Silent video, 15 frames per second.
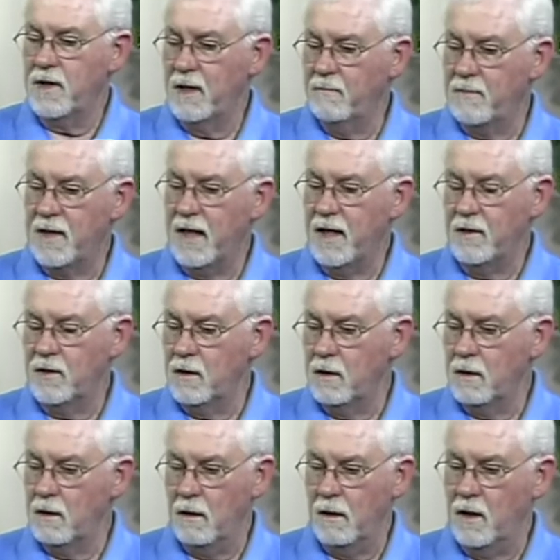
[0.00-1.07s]

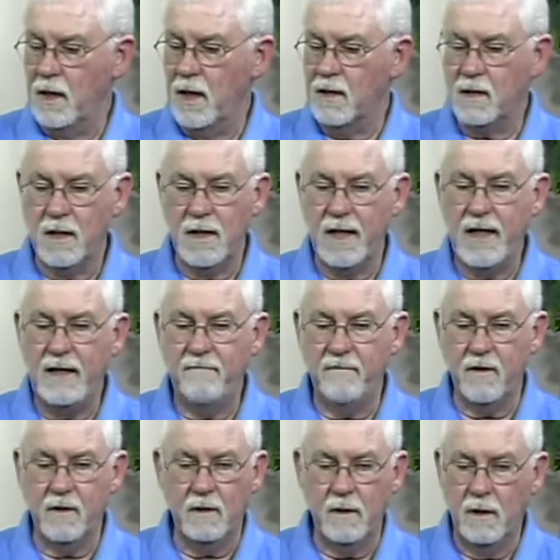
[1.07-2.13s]
temptation doesn't
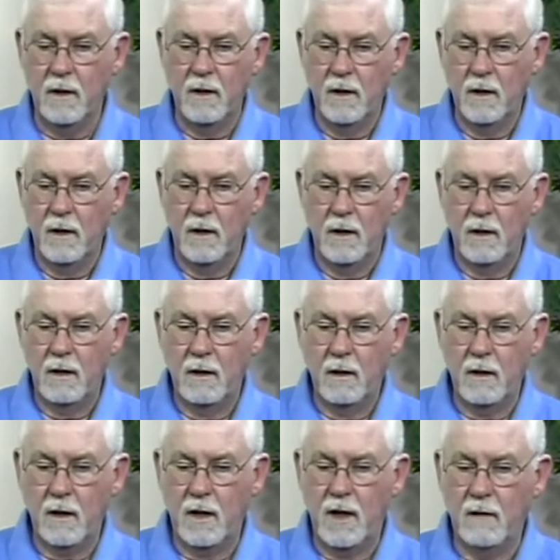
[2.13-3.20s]
even
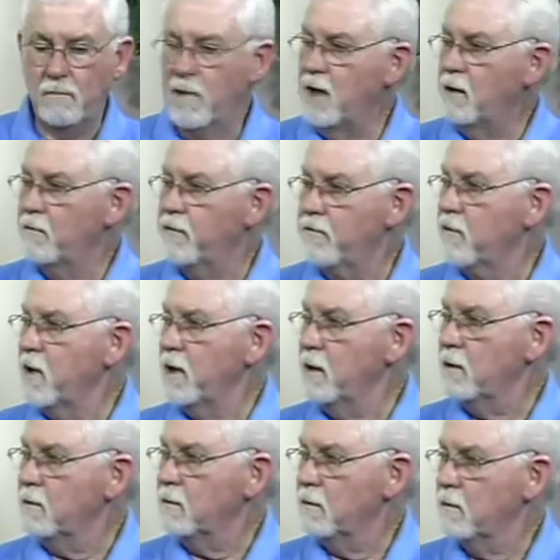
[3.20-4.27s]
give me a
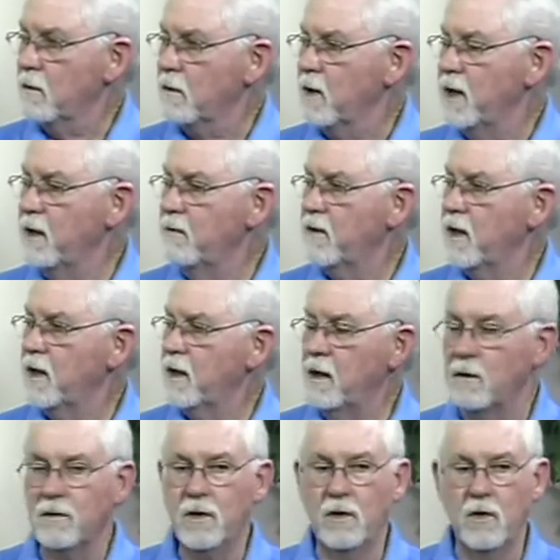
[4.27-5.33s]
thrill or anything
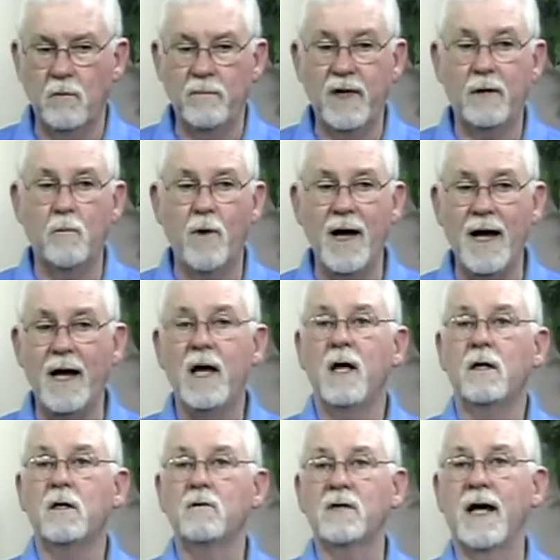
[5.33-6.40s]
else. You know be, why?
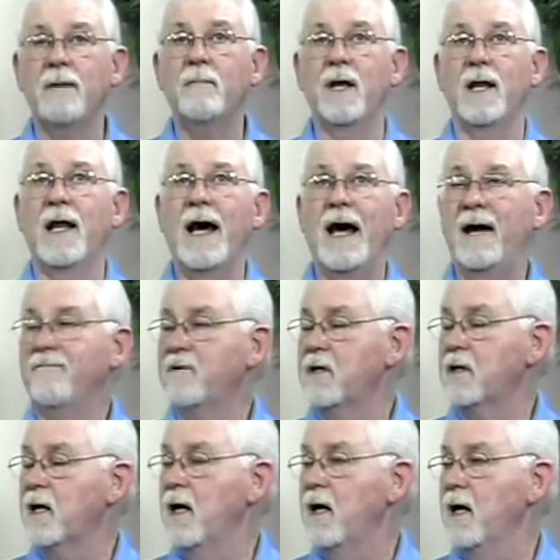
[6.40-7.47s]
Because I'm alive
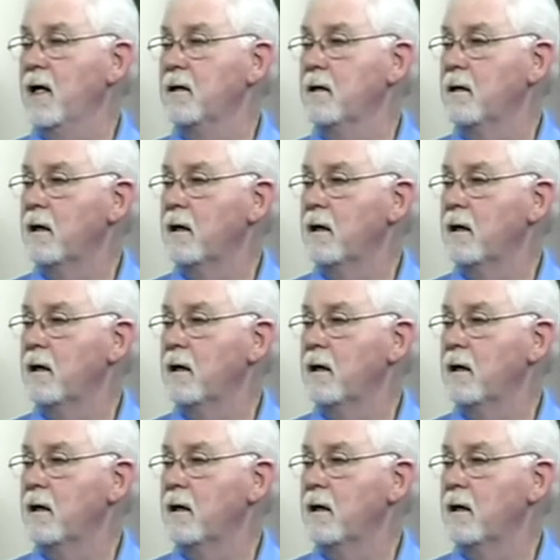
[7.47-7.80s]
to God.